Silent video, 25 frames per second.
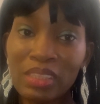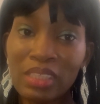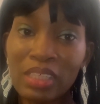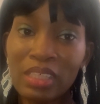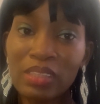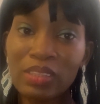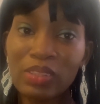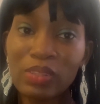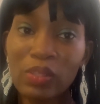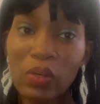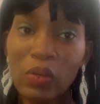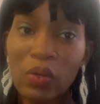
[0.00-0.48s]

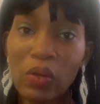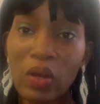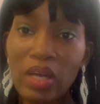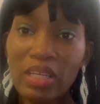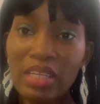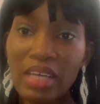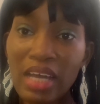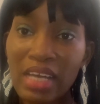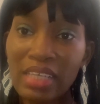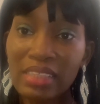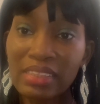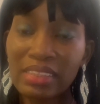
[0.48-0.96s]
So
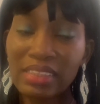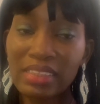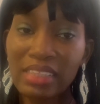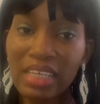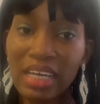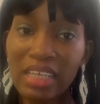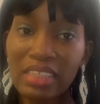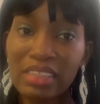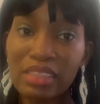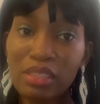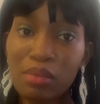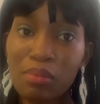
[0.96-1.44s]
God
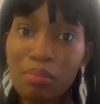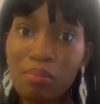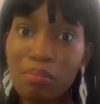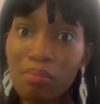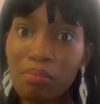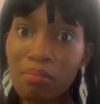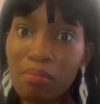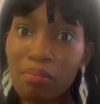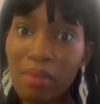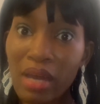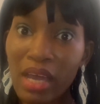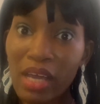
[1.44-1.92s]
answered
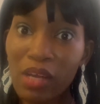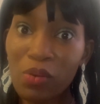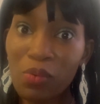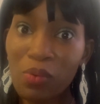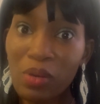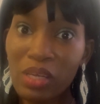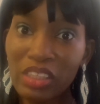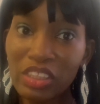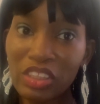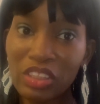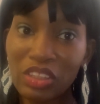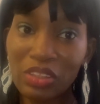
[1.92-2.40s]
my
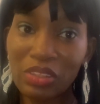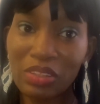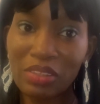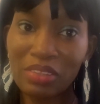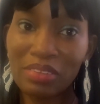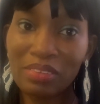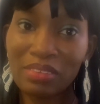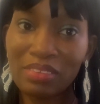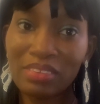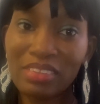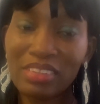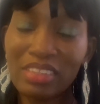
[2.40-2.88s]

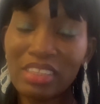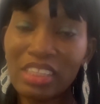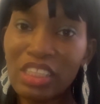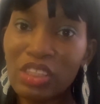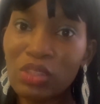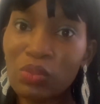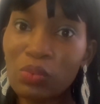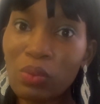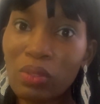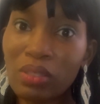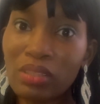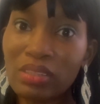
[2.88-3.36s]
question.
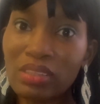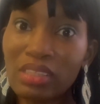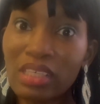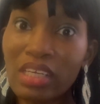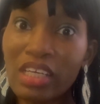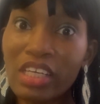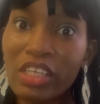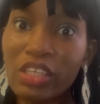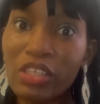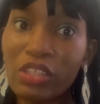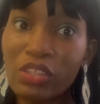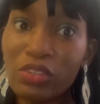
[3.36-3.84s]
It was
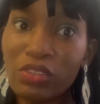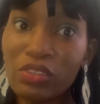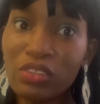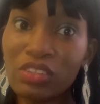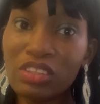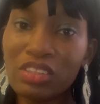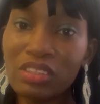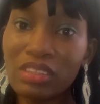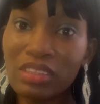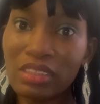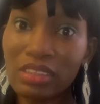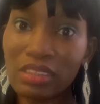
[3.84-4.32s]
a
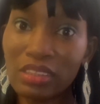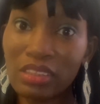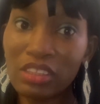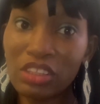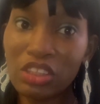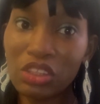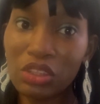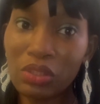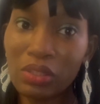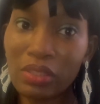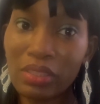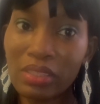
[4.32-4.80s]
huge
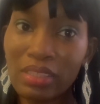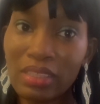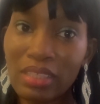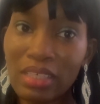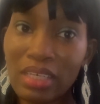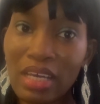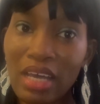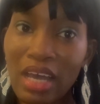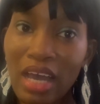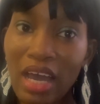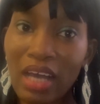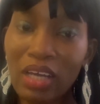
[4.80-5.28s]
decision,
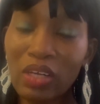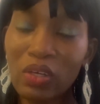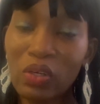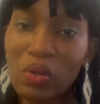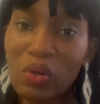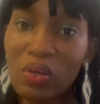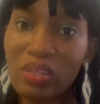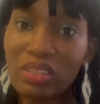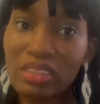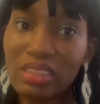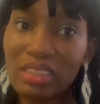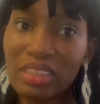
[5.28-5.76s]
and
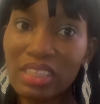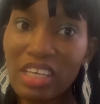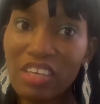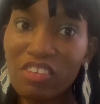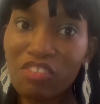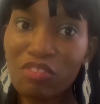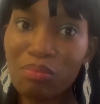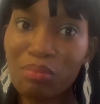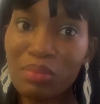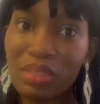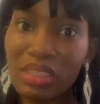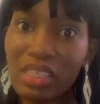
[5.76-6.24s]
God
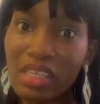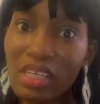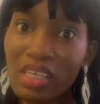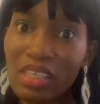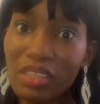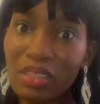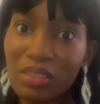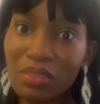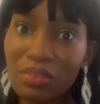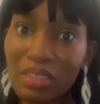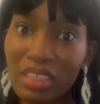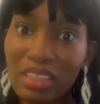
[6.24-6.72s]
gave me a
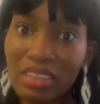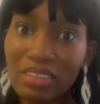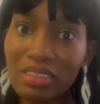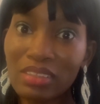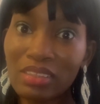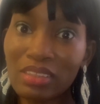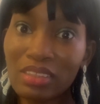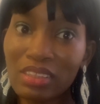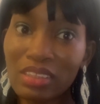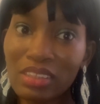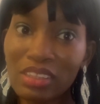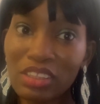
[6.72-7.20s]
great
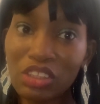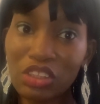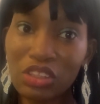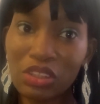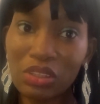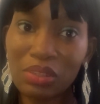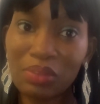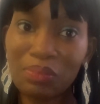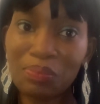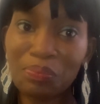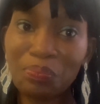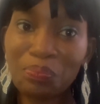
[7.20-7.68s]

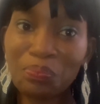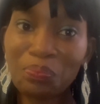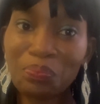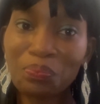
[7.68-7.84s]
decision.